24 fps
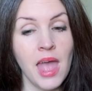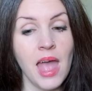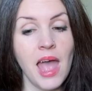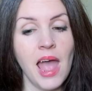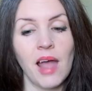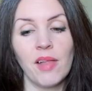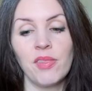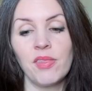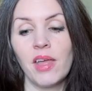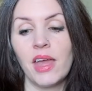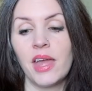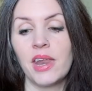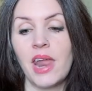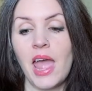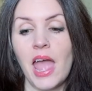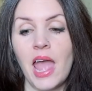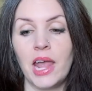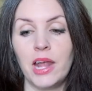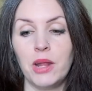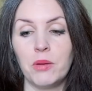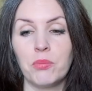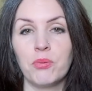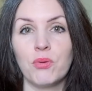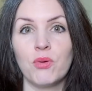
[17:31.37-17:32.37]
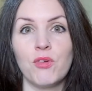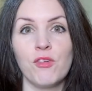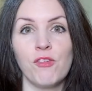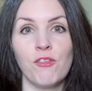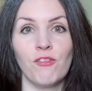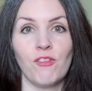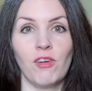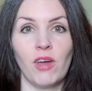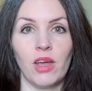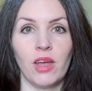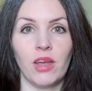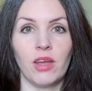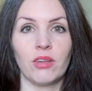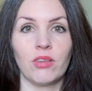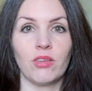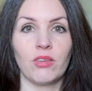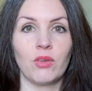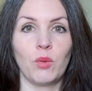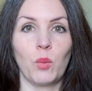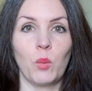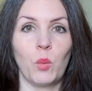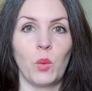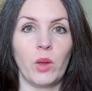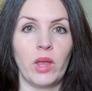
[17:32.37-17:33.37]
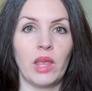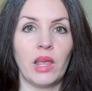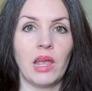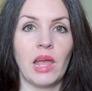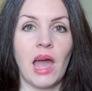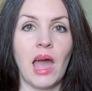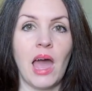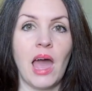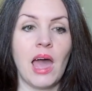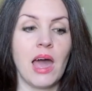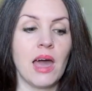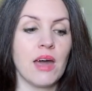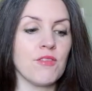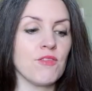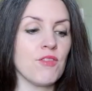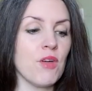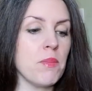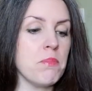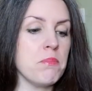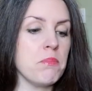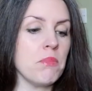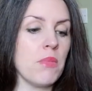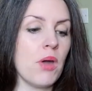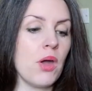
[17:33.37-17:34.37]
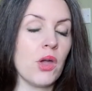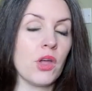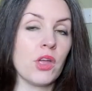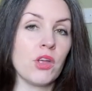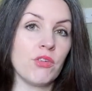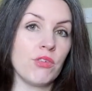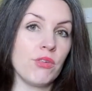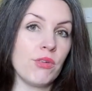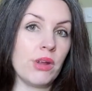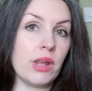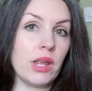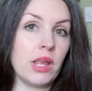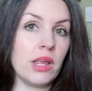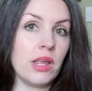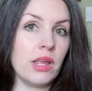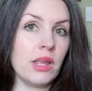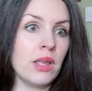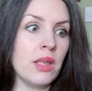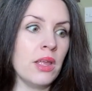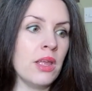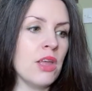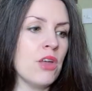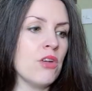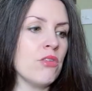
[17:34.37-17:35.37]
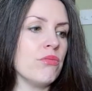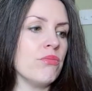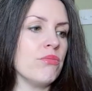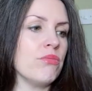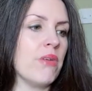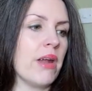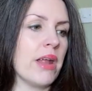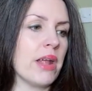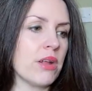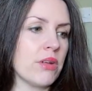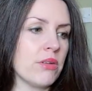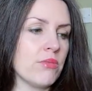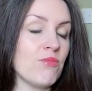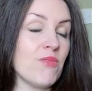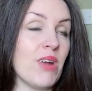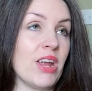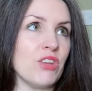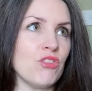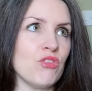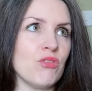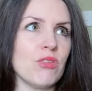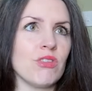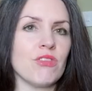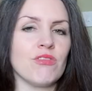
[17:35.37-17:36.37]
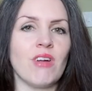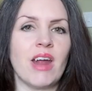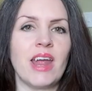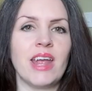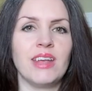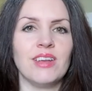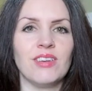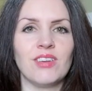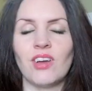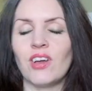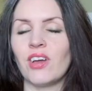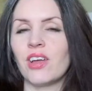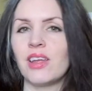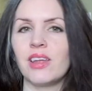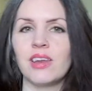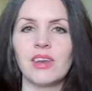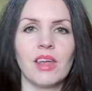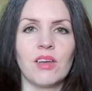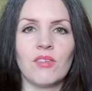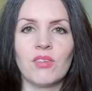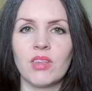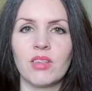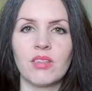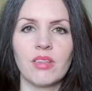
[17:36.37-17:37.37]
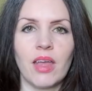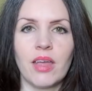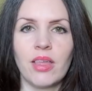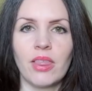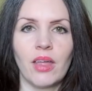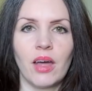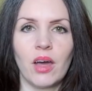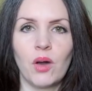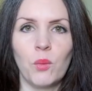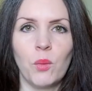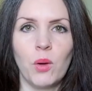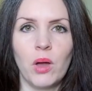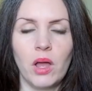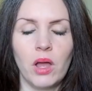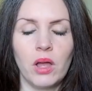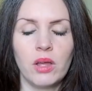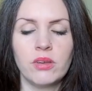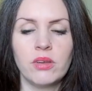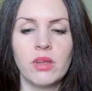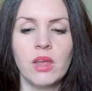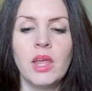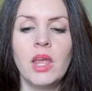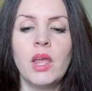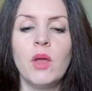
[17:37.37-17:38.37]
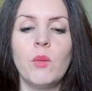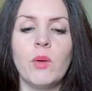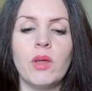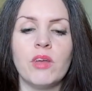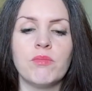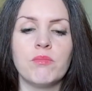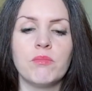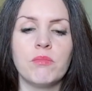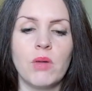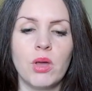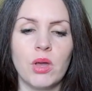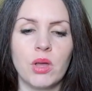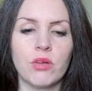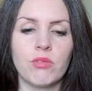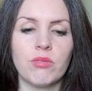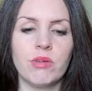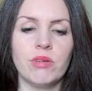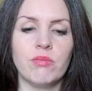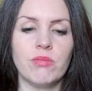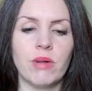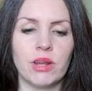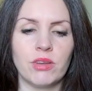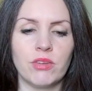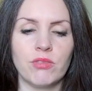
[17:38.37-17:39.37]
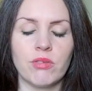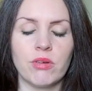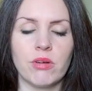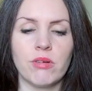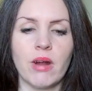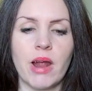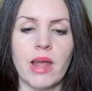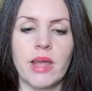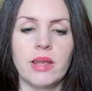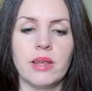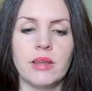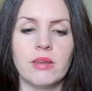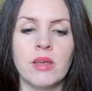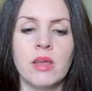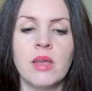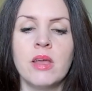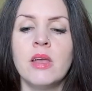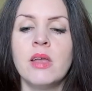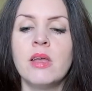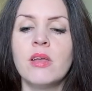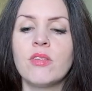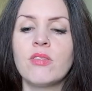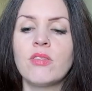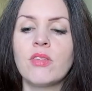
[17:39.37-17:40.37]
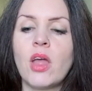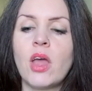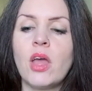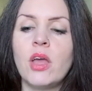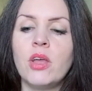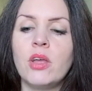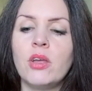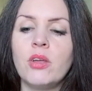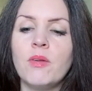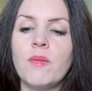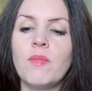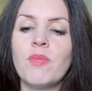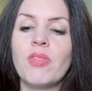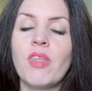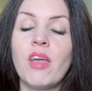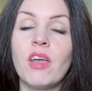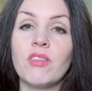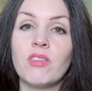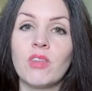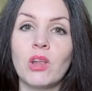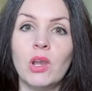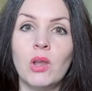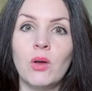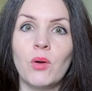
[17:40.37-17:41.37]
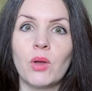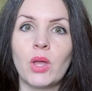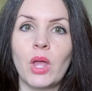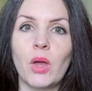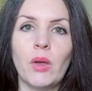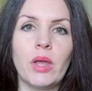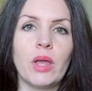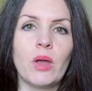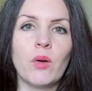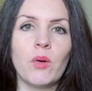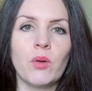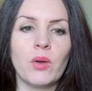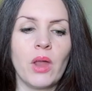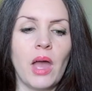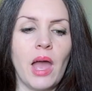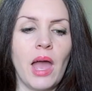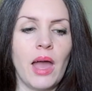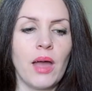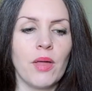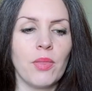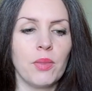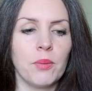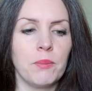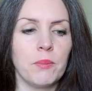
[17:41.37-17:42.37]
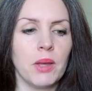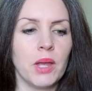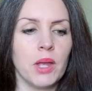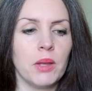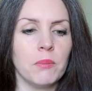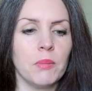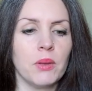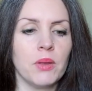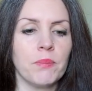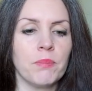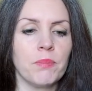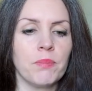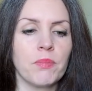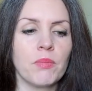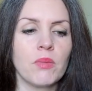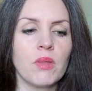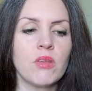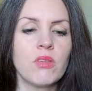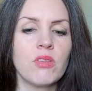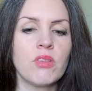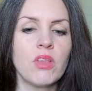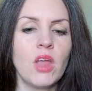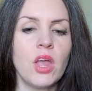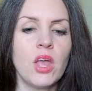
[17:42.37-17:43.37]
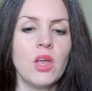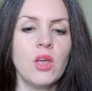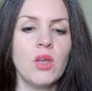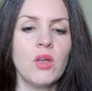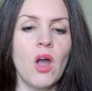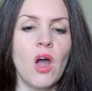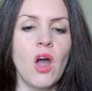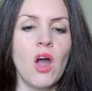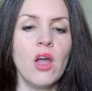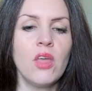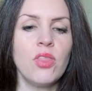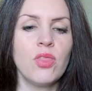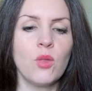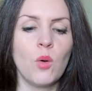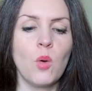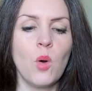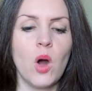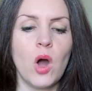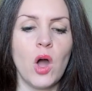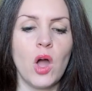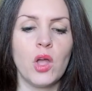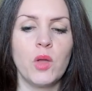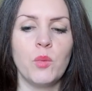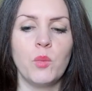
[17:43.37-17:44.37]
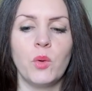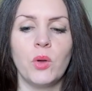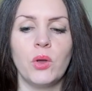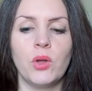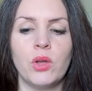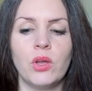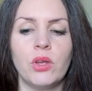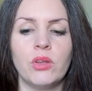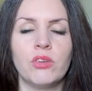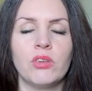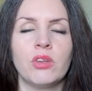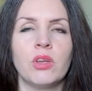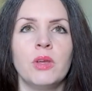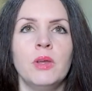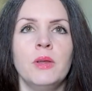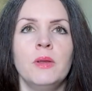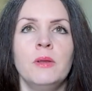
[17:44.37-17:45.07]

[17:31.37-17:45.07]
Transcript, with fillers: And then April 1st, we have Mercury re retrograde. I can never say that word. We have Mercury retrograde. So there's a lot going on at the moment. So I thought I would,